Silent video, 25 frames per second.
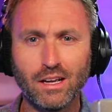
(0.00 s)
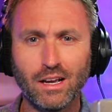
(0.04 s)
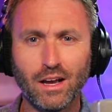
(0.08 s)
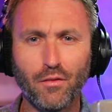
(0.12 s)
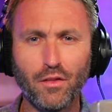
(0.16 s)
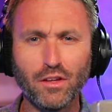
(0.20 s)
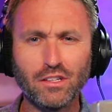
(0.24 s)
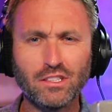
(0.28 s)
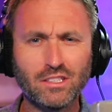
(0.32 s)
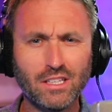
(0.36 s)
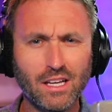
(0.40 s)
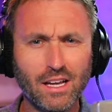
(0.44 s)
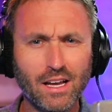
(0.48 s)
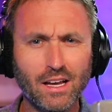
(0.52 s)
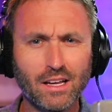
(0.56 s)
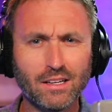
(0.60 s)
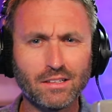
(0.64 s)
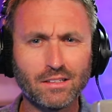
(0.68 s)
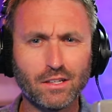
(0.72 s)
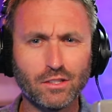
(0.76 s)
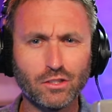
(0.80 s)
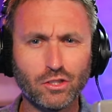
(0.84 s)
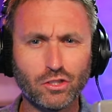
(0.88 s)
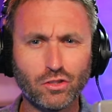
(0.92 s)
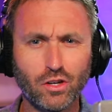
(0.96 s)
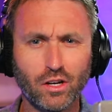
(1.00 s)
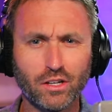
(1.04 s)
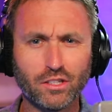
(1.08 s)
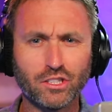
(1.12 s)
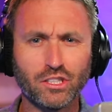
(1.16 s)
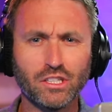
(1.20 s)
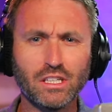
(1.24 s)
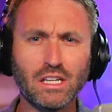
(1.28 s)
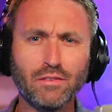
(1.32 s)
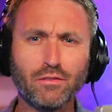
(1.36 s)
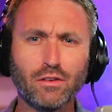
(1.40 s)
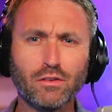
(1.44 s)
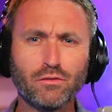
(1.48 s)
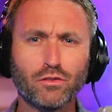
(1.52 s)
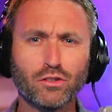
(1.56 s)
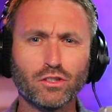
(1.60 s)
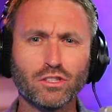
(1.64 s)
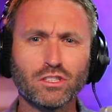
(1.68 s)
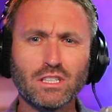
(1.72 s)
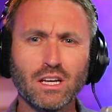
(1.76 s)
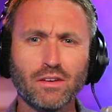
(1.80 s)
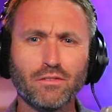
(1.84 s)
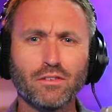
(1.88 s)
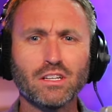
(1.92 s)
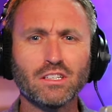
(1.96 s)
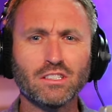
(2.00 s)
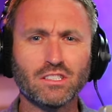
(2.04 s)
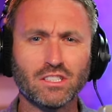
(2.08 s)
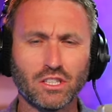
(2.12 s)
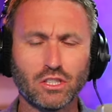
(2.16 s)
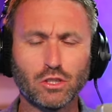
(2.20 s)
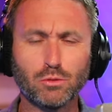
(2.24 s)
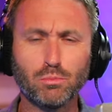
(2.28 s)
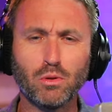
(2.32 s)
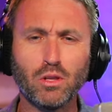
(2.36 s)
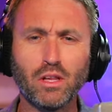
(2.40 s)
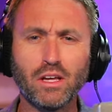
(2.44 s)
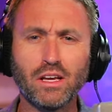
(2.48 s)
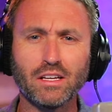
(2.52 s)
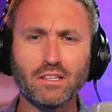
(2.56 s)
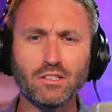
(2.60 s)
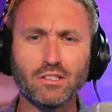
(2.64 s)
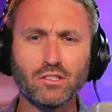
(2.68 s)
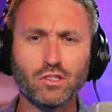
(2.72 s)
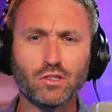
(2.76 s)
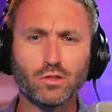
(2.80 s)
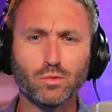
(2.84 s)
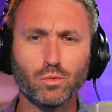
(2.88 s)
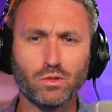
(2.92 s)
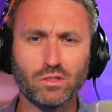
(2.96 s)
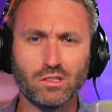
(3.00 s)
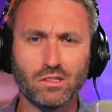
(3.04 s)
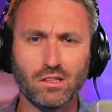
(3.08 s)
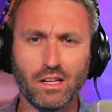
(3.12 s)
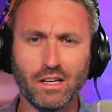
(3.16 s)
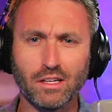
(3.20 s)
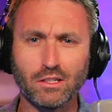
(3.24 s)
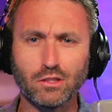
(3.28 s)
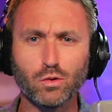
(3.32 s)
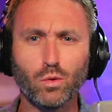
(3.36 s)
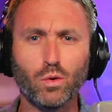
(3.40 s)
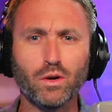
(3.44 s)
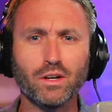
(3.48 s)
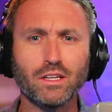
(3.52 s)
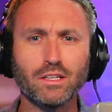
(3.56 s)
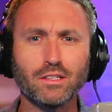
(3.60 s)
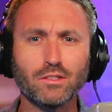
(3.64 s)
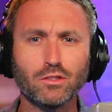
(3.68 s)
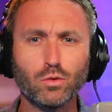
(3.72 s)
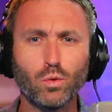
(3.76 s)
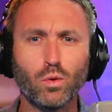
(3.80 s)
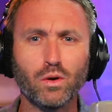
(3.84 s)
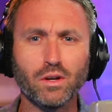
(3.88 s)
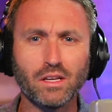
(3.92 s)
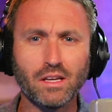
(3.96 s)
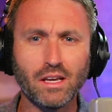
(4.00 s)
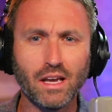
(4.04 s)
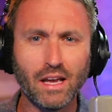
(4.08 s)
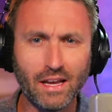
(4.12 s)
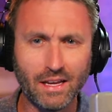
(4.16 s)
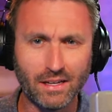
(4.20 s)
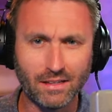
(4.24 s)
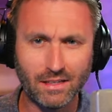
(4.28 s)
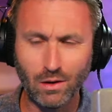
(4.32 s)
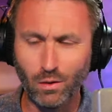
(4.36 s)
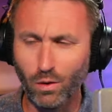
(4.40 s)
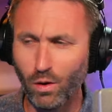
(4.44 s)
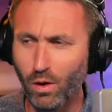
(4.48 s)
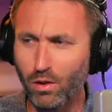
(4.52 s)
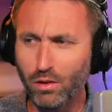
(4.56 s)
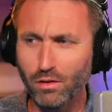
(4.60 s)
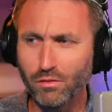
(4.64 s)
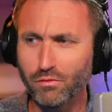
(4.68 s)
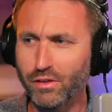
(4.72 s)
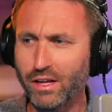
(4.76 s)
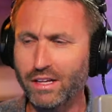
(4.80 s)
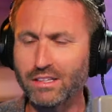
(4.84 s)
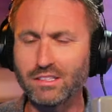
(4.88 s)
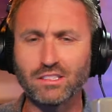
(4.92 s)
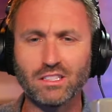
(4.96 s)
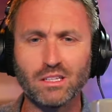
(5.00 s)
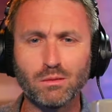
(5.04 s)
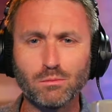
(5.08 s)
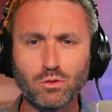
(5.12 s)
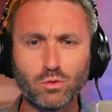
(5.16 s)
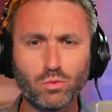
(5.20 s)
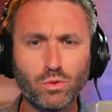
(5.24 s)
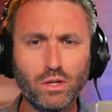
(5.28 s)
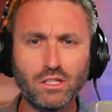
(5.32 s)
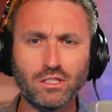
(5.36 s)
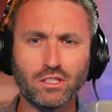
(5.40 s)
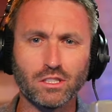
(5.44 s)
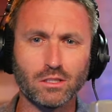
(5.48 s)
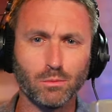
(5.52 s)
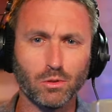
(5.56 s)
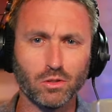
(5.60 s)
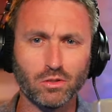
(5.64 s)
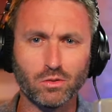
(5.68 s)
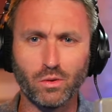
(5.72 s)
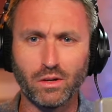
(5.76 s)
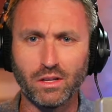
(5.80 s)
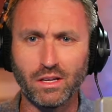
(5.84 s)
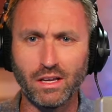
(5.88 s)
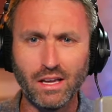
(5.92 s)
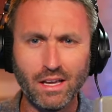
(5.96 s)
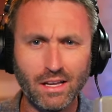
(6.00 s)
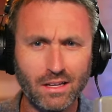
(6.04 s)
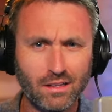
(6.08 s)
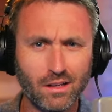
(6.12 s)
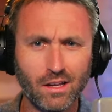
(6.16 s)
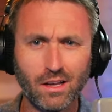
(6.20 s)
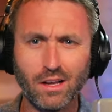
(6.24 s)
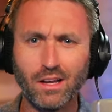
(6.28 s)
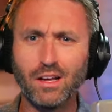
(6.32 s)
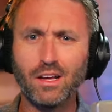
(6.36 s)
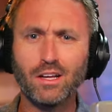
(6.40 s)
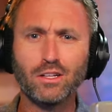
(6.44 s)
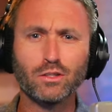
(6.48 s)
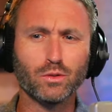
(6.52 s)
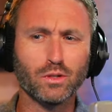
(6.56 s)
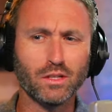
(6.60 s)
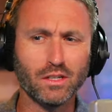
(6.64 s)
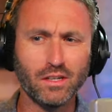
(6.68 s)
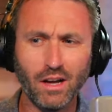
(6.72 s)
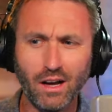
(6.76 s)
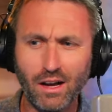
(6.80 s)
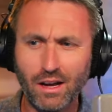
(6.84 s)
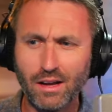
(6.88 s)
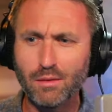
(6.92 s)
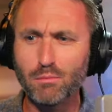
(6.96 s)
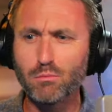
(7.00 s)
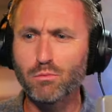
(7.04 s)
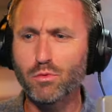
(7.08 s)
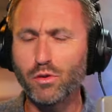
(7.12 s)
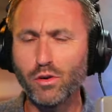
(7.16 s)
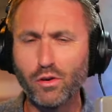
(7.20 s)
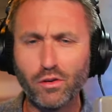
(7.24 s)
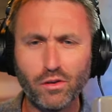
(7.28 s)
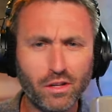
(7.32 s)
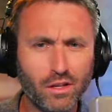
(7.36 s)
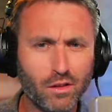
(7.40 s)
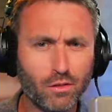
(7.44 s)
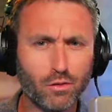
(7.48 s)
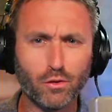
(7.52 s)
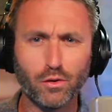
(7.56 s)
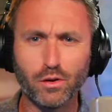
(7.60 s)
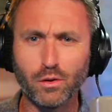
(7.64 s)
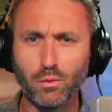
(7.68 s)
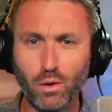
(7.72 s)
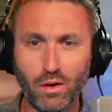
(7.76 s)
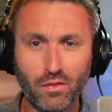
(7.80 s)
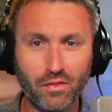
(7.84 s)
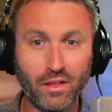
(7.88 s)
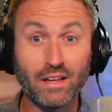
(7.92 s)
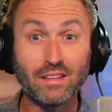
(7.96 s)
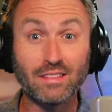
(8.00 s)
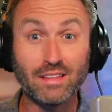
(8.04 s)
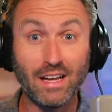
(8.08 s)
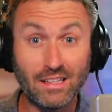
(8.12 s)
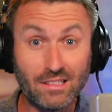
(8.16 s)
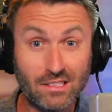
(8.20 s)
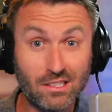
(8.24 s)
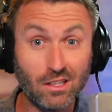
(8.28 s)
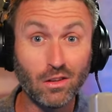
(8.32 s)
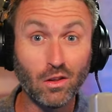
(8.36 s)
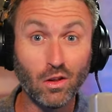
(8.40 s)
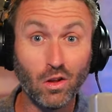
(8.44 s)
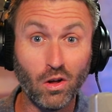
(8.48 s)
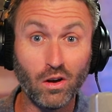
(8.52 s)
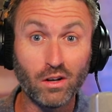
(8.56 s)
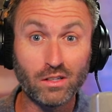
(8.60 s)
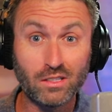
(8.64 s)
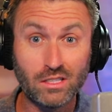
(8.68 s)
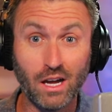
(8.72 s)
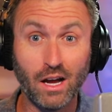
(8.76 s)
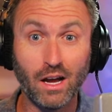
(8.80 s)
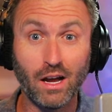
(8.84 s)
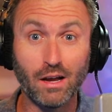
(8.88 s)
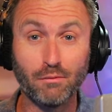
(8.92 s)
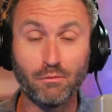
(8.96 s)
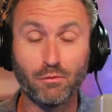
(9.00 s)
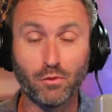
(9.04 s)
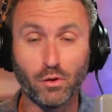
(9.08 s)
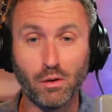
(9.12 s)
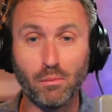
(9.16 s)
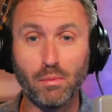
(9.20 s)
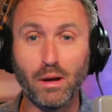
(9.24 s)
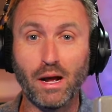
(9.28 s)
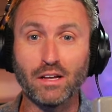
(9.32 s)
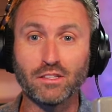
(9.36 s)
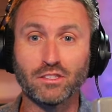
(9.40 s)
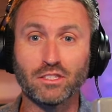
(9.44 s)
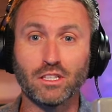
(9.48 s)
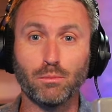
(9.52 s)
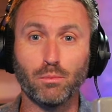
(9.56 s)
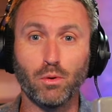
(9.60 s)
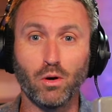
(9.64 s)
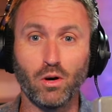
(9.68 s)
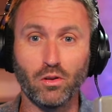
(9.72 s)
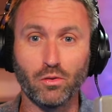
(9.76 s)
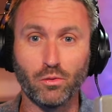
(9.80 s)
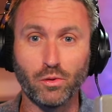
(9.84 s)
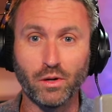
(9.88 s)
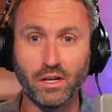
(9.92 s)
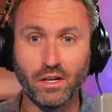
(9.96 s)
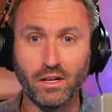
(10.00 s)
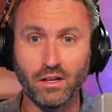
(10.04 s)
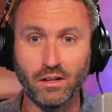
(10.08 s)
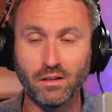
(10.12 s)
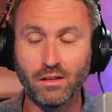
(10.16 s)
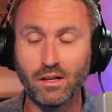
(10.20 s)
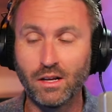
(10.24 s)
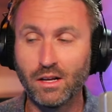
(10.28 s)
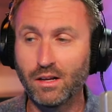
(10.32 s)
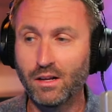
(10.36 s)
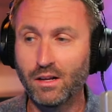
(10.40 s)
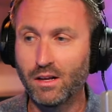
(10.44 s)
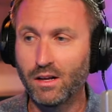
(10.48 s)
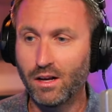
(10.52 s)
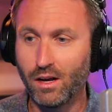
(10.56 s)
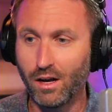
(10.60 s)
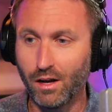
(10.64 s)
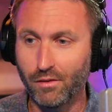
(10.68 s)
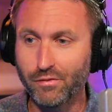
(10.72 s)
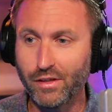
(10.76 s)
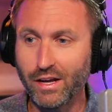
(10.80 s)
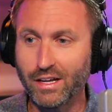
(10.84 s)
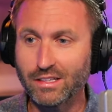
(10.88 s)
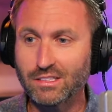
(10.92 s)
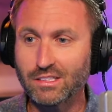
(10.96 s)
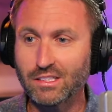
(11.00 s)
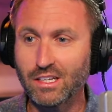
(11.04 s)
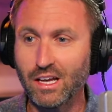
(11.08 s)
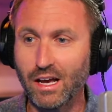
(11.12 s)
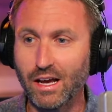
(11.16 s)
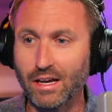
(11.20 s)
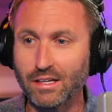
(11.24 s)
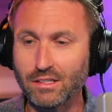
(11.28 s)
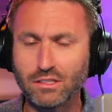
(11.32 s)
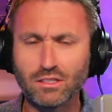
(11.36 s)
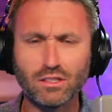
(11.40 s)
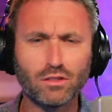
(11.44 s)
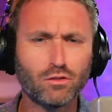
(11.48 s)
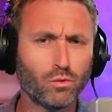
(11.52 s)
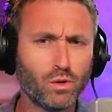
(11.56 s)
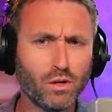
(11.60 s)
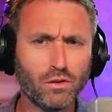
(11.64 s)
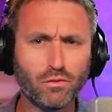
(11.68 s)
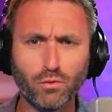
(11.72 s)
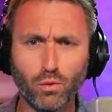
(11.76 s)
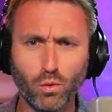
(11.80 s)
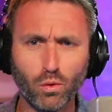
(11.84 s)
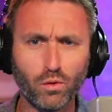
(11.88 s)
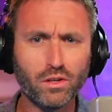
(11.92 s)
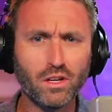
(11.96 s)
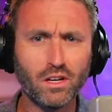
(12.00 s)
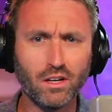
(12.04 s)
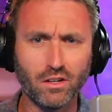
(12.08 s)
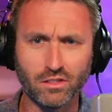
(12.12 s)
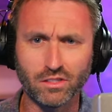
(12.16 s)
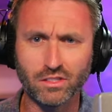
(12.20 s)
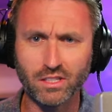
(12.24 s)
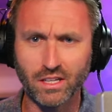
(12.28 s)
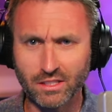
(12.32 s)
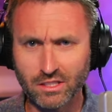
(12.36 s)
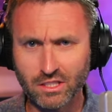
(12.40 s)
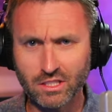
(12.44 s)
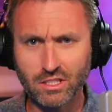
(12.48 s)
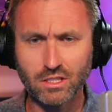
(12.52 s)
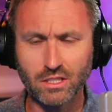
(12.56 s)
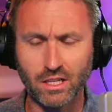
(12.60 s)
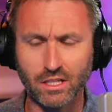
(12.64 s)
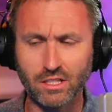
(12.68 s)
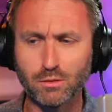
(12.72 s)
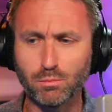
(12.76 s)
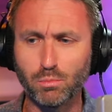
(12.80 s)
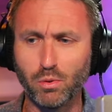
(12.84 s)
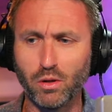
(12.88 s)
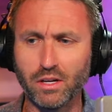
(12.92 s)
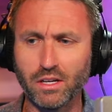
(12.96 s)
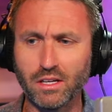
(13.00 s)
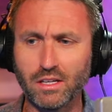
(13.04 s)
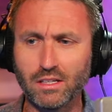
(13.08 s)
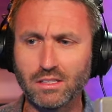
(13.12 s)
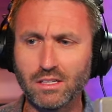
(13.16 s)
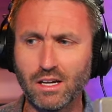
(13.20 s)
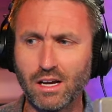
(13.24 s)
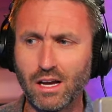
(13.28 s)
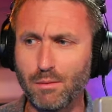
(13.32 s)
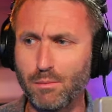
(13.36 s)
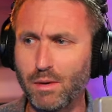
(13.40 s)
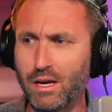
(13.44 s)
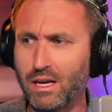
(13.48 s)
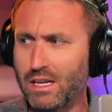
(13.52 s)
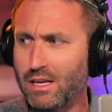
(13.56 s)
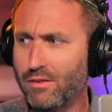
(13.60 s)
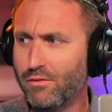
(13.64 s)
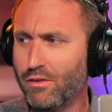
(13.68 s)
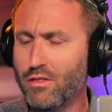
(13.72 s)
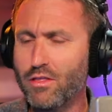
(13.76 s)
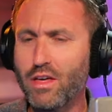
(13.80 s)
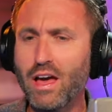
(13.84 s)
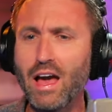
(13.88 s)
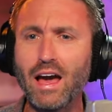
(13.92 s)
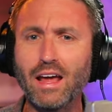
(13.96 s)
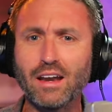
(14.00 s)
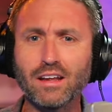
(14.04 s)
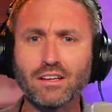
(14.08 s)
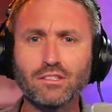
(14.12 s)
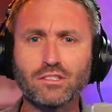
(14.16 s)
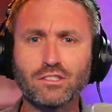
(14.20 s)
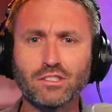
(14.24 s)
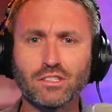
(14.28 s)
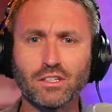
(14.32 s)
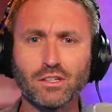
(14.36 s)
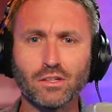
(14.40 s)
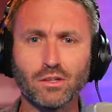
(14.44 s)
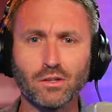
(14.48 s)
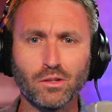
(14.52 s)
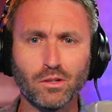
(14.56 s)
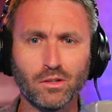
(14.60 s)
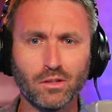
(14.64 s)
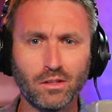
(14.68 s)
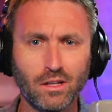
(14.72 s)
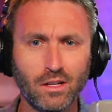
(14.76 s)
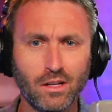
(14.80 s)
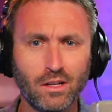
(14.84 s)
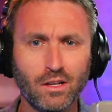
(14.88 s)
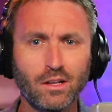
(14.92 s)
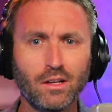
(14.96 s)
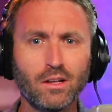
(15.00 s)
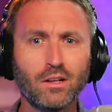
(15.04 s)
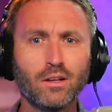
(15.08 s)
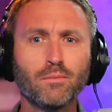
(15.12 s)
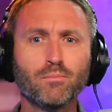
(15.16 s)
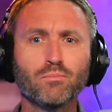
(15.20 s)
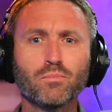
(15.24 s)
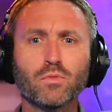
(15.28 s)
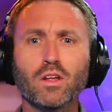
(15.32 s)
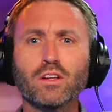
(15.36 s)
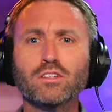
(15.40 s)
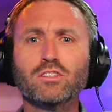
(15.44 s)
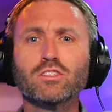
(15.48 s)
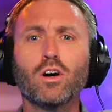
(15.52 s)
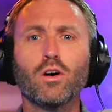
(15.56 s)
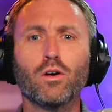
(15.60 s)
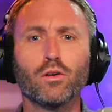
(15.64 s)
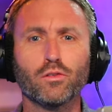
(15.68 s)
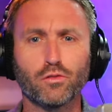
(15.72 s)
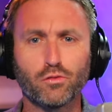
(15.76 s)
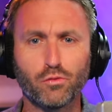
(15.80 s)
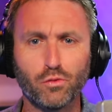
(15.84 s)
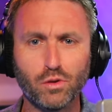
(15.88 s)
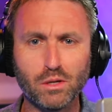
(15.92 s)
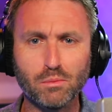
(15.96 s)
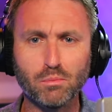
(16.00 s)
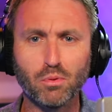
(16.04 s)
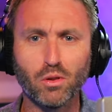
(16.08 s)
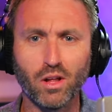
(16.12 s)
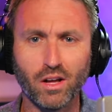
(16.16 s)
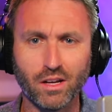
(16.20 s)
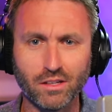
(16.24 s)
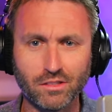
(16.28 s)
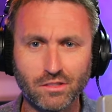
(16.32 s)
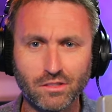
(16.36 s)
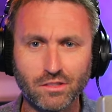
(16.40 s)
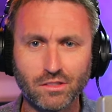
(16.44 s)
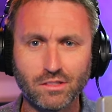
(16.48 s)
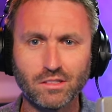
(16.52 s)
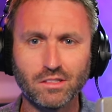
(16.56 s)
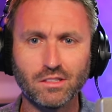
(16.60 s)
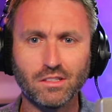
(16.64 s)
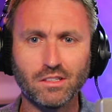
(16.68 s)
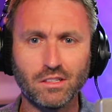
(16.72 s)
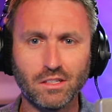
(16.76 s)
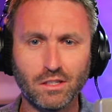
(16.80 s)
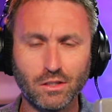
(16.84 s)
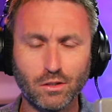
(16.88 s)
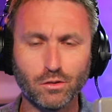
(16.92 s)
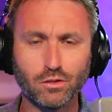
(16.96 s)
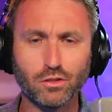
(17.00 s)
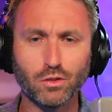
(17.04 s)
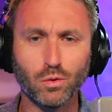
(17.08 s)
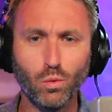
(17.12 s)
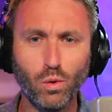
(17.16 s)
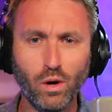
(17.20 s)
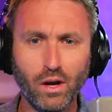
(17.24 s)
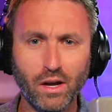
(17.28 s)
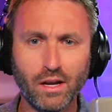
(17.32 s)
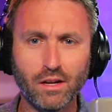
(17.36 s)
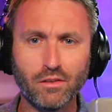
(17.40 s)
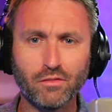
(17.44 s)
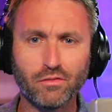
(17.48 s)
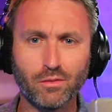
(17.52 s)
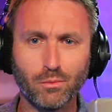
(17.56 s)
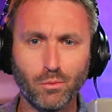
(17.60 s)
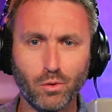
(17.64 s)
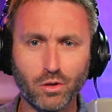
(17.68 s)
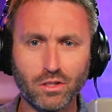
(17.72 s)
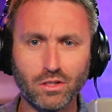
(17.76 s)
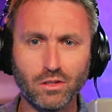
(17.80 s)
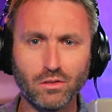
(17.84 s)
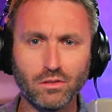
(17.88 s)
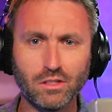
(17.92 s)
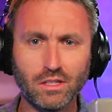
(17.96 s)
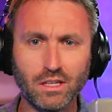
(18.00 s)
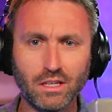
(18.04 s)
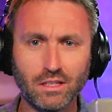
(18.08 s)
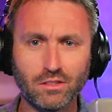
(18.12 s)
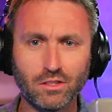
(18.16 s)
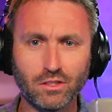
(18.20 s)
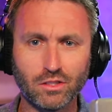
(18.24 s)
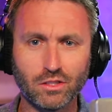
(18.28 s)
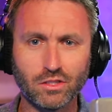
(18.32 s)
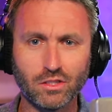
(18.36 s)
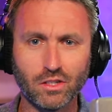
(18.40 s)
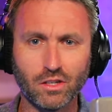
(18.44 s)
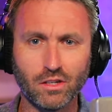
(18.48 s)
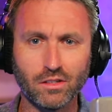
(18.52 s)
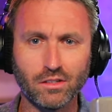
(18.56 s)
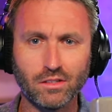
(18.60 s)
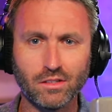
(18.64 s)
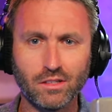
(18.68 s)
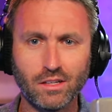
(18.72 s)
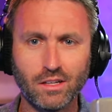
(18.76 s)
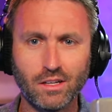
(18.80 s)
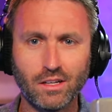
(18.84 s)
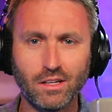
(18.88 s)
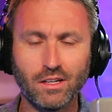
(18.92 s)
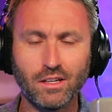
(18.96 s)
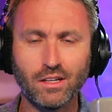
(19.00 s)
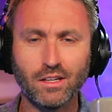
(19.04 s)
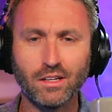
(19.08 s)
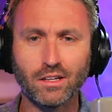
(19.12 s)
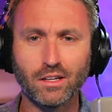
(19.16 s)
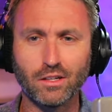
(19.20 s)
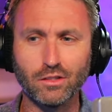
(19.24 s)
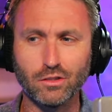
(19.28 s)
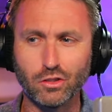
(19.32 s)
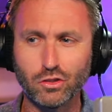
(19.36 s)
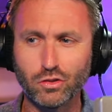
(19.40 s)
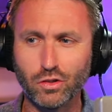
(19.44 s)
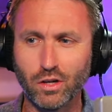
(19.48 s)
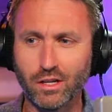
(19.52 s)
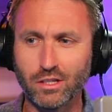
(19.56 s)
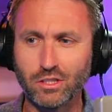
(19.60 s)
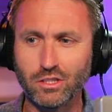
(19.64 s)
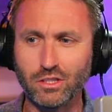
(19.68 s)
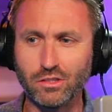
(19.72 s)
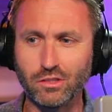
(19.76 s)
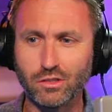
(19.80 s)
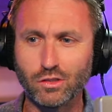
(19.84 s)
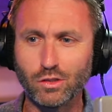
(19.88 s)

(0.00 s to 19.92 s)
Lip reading: And they said construction even for 76 Place was like 2028. Now, all of that seems reasonable, 28, 29, 30, 31. Like, that's a long time for a basketball arena of that size, 3-4 years. That's plenty of time. And even that is still, let's call it 3+ years away from when you'd need to start construction.